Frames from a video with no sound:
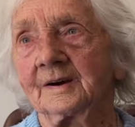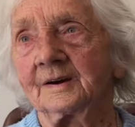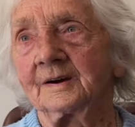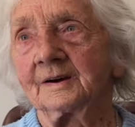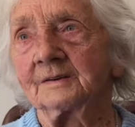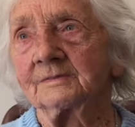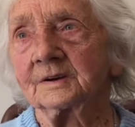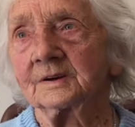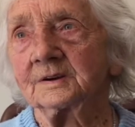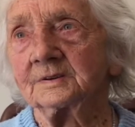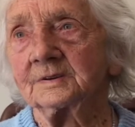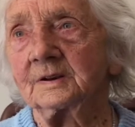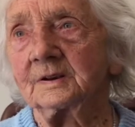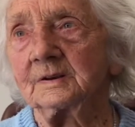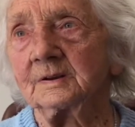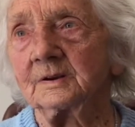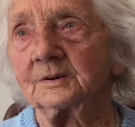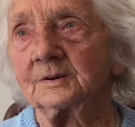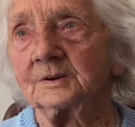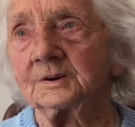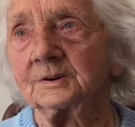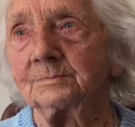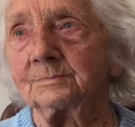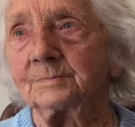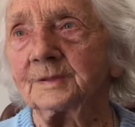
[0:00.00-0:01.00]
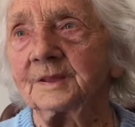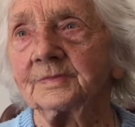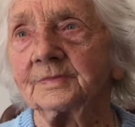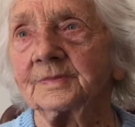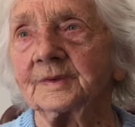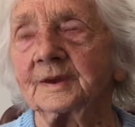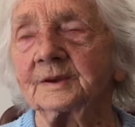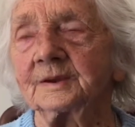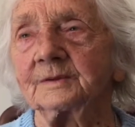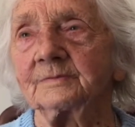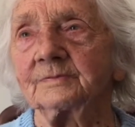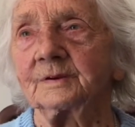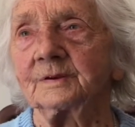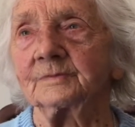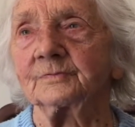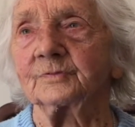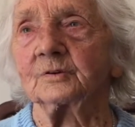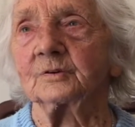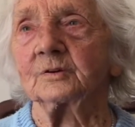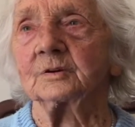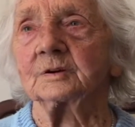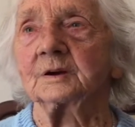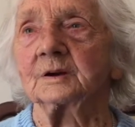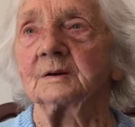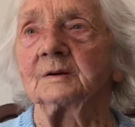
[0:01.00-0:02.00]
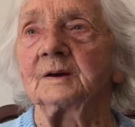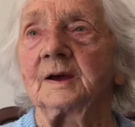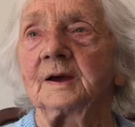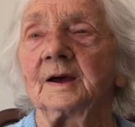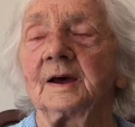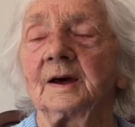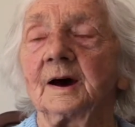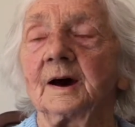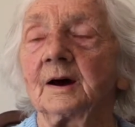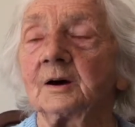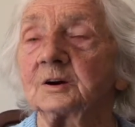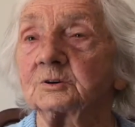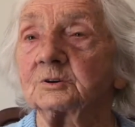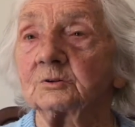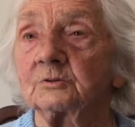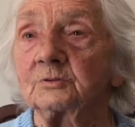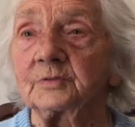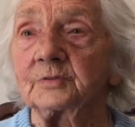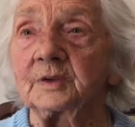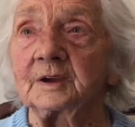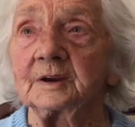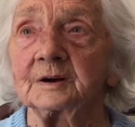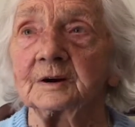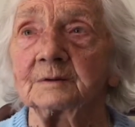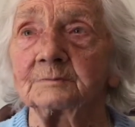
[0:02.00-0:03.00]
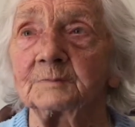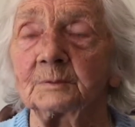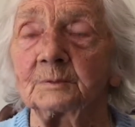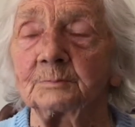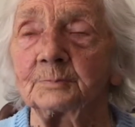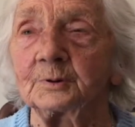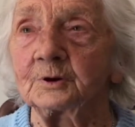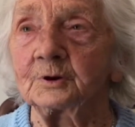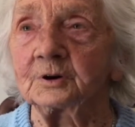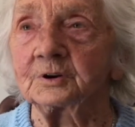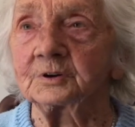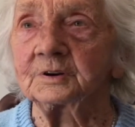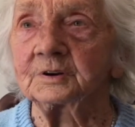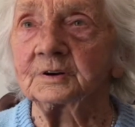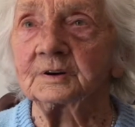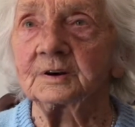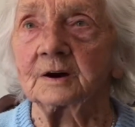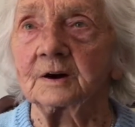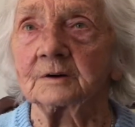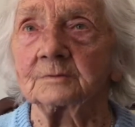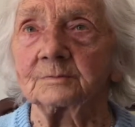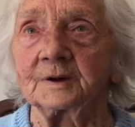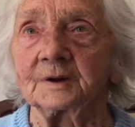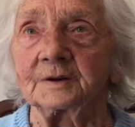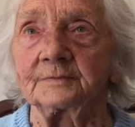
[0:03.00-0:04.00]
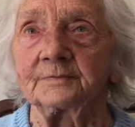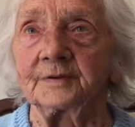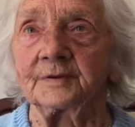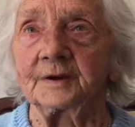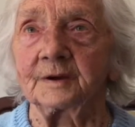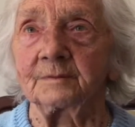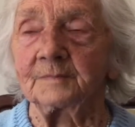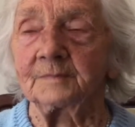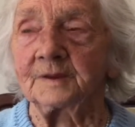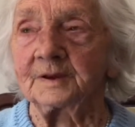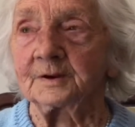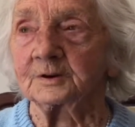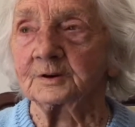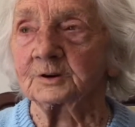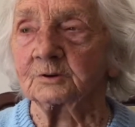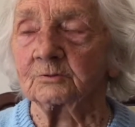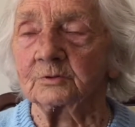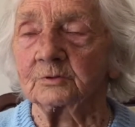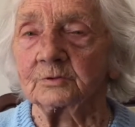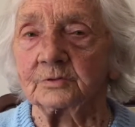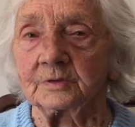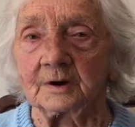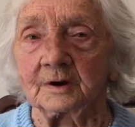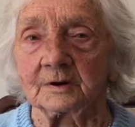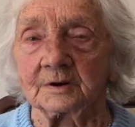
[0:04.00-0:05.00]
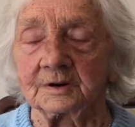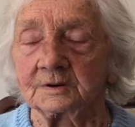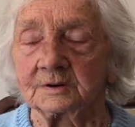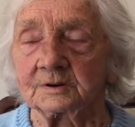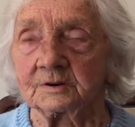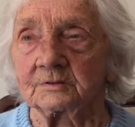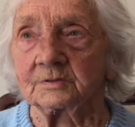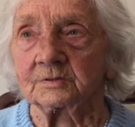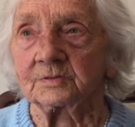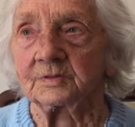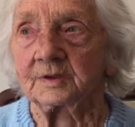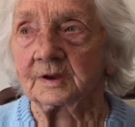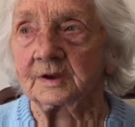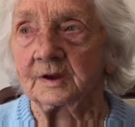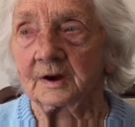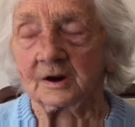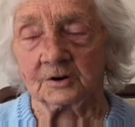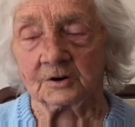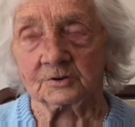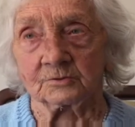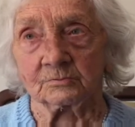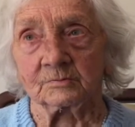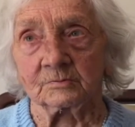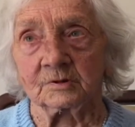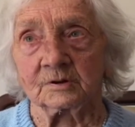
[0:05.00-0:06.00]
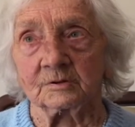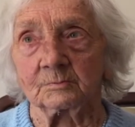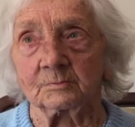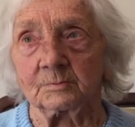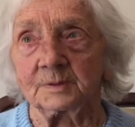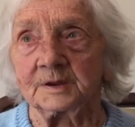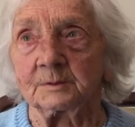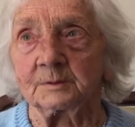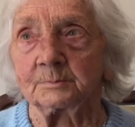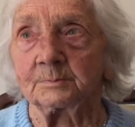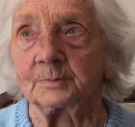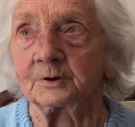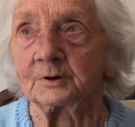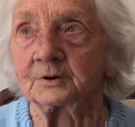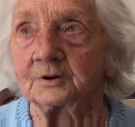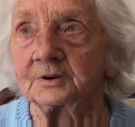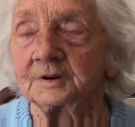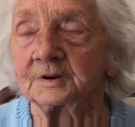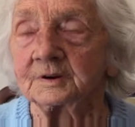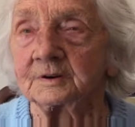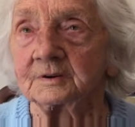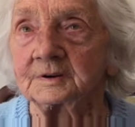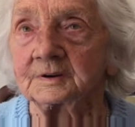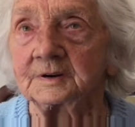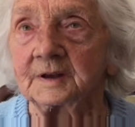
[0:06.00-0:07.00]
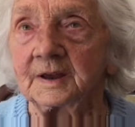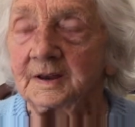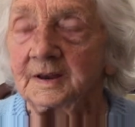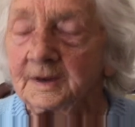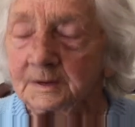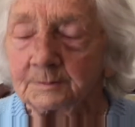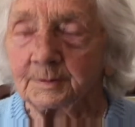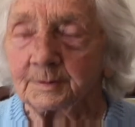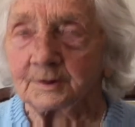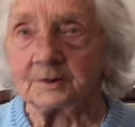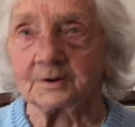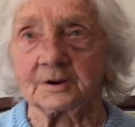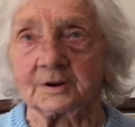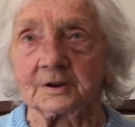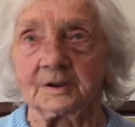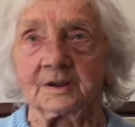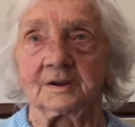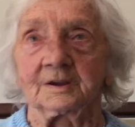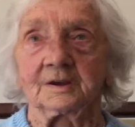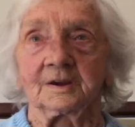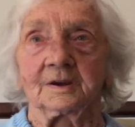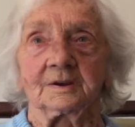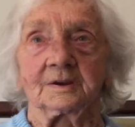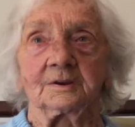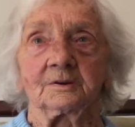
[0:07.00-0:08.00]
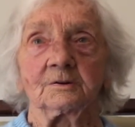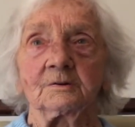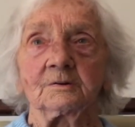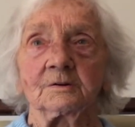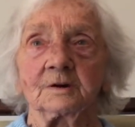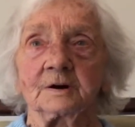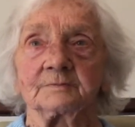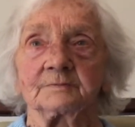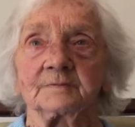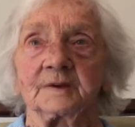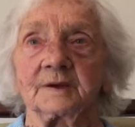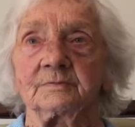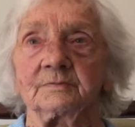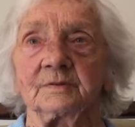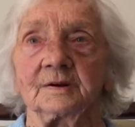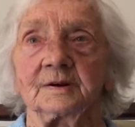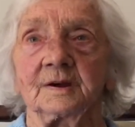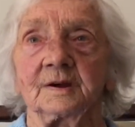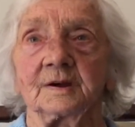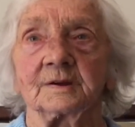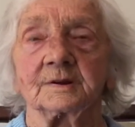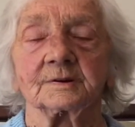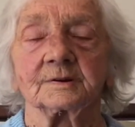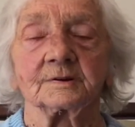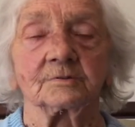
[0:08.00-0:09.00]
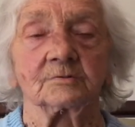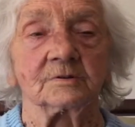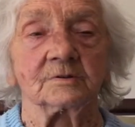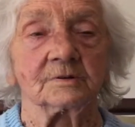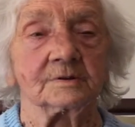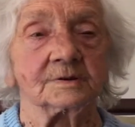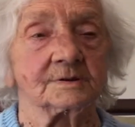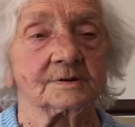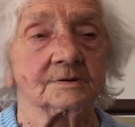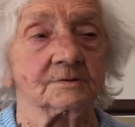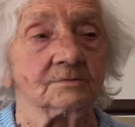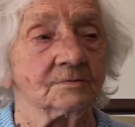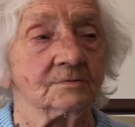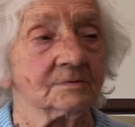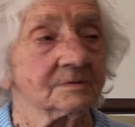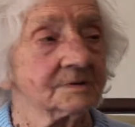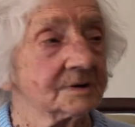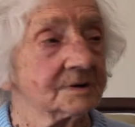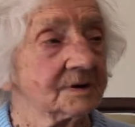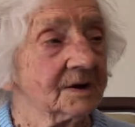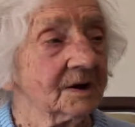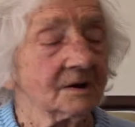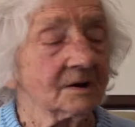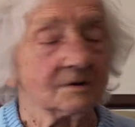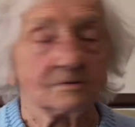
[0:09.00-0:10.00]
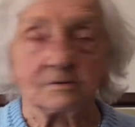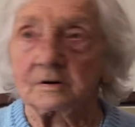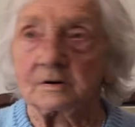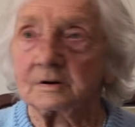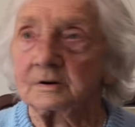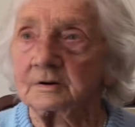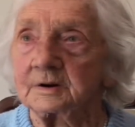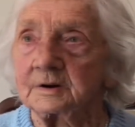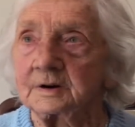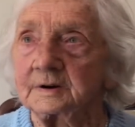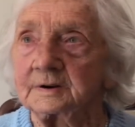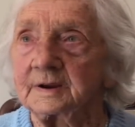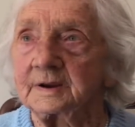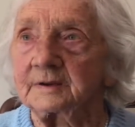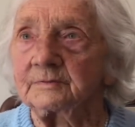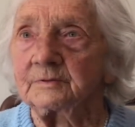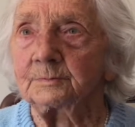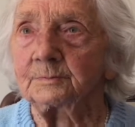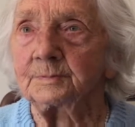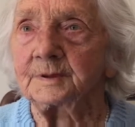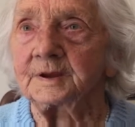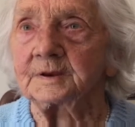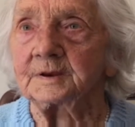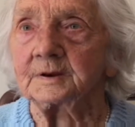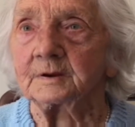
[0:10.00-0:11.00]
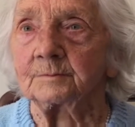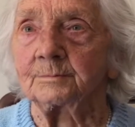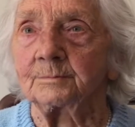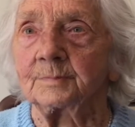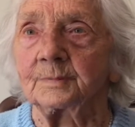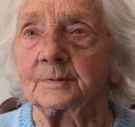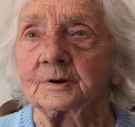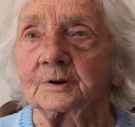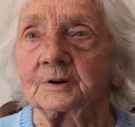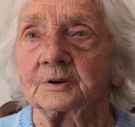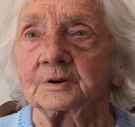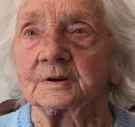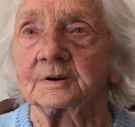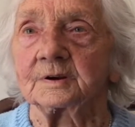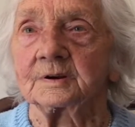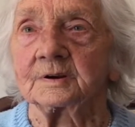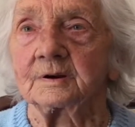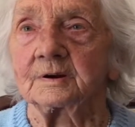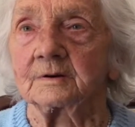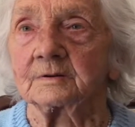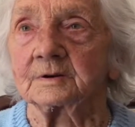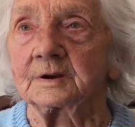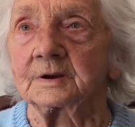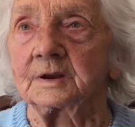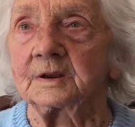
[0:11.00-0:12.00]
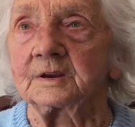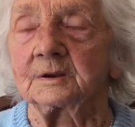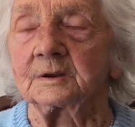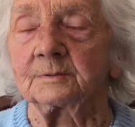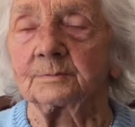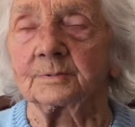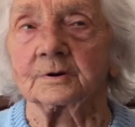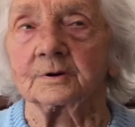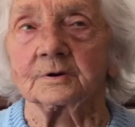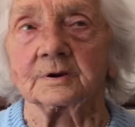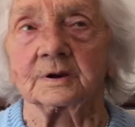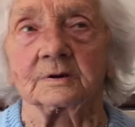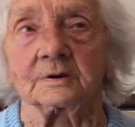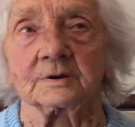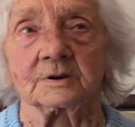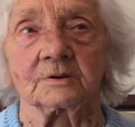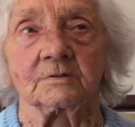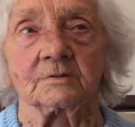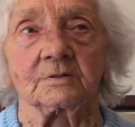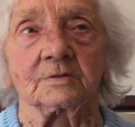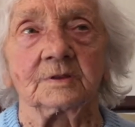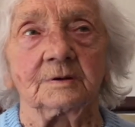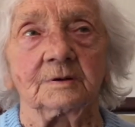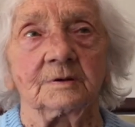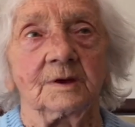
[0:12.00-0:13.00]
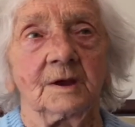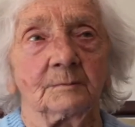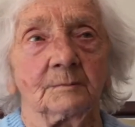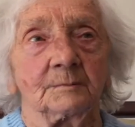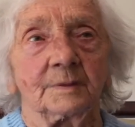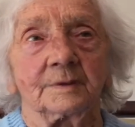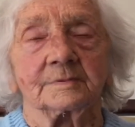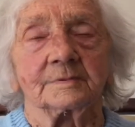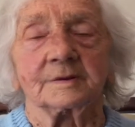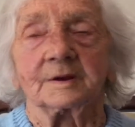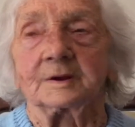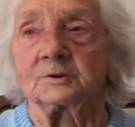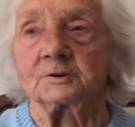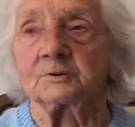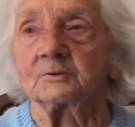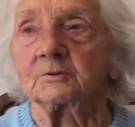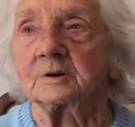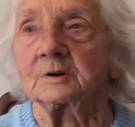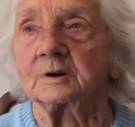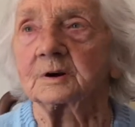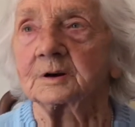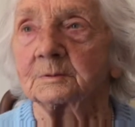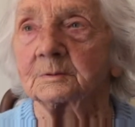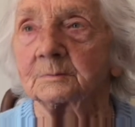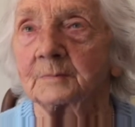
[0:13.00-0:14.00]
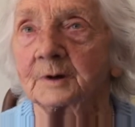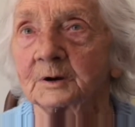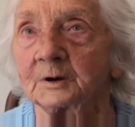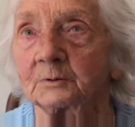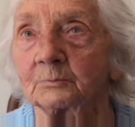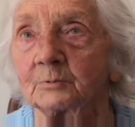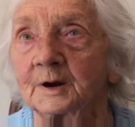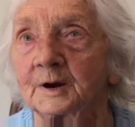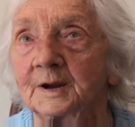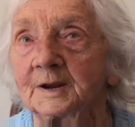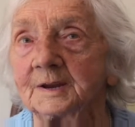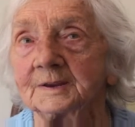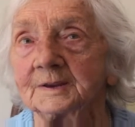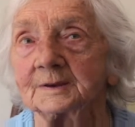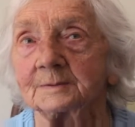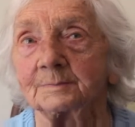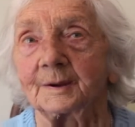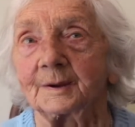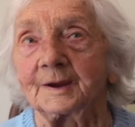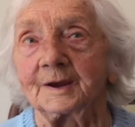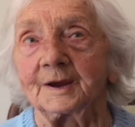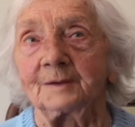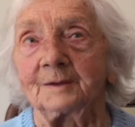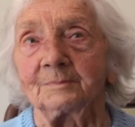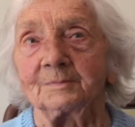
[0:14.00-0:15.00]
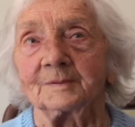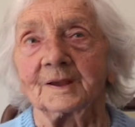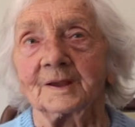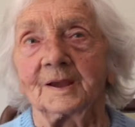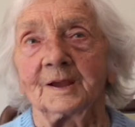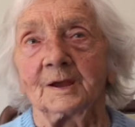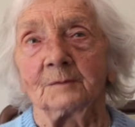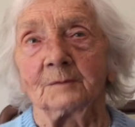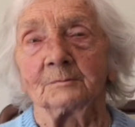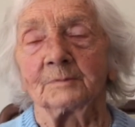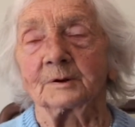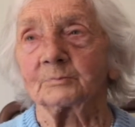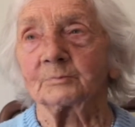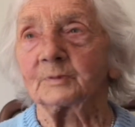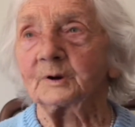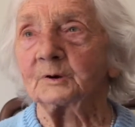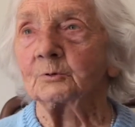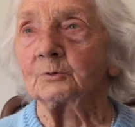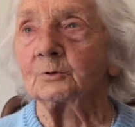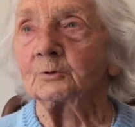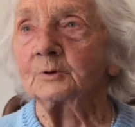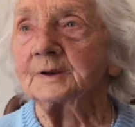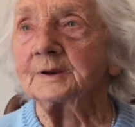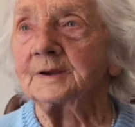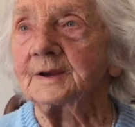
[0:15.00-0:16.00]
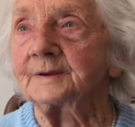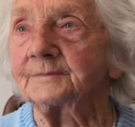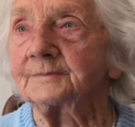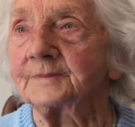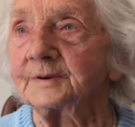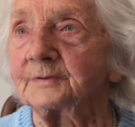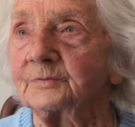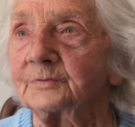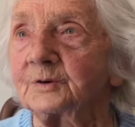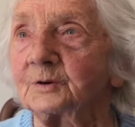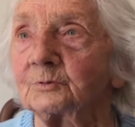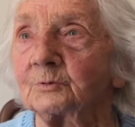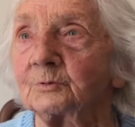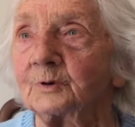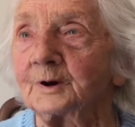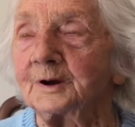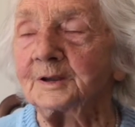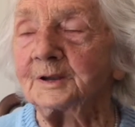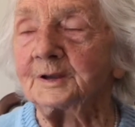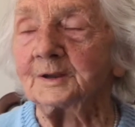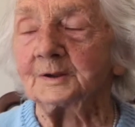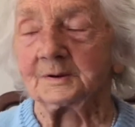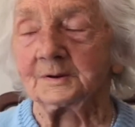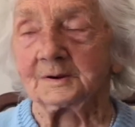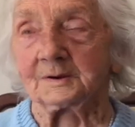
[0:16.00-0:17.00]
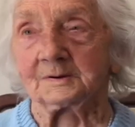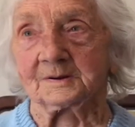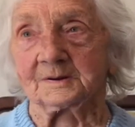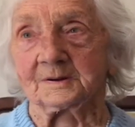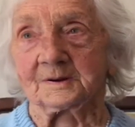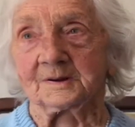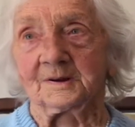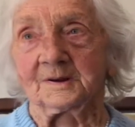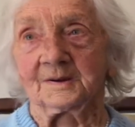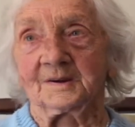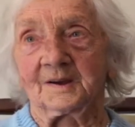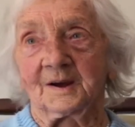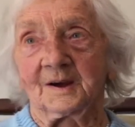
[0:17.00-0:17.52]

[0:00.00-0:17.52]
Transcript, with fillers: I've got a lot to be thankful for. Now, I don't think I'm a burden on my family. I don't, I don't think, I don't want to be a burden on anybody. No, I've never, so, so, so long I've never been a burden on anybody, I don't think. Perhaps I don't like my ways, perhaps, but we all have different ways.